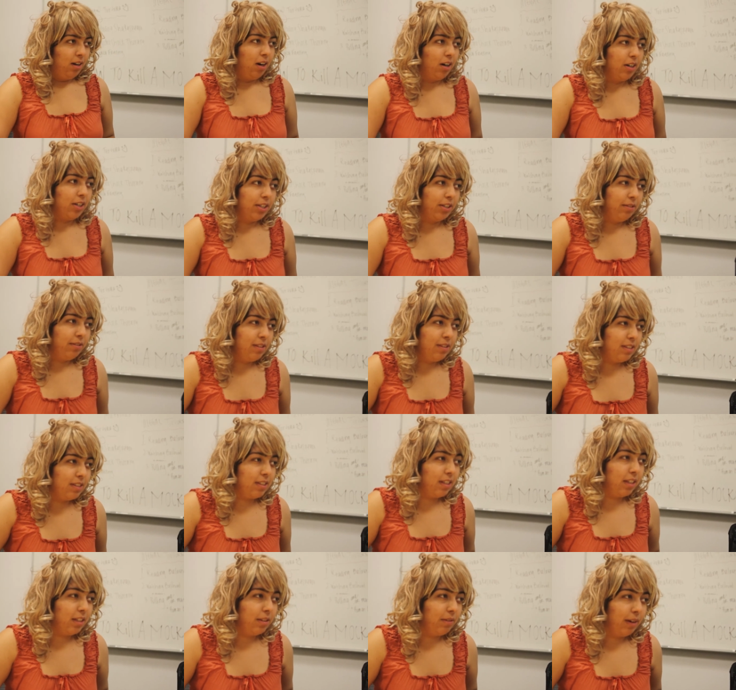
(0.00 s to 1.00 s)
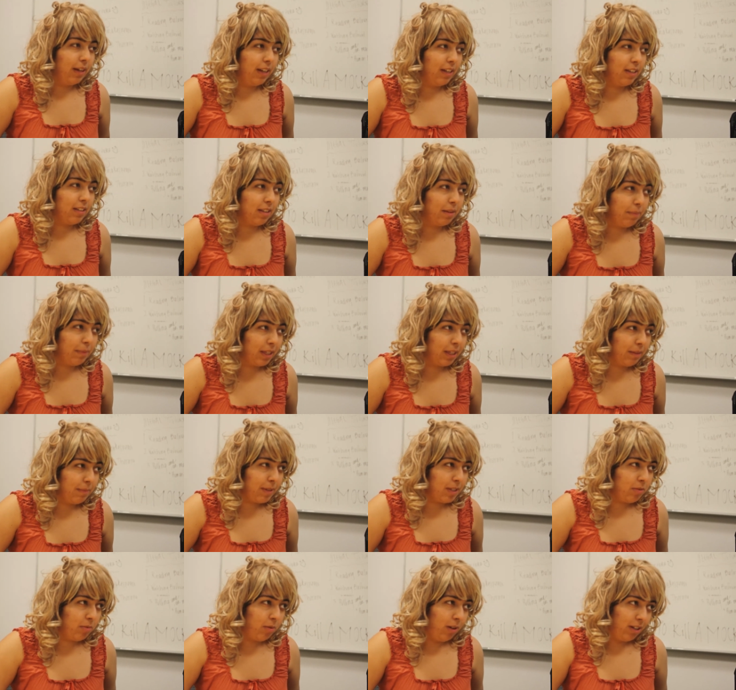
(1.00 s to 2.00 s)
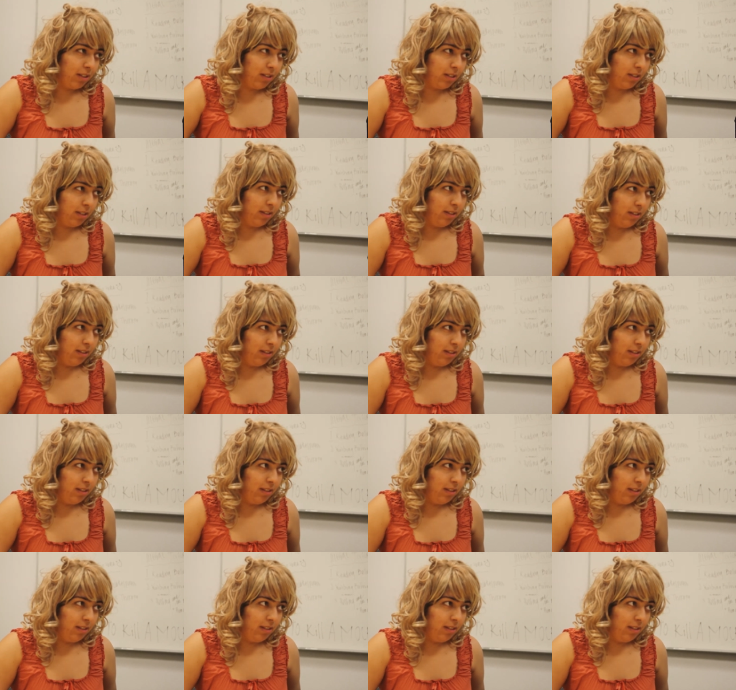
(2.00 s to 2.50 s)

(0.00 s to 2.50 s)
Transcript: Are you insinuating something, Miss Watson?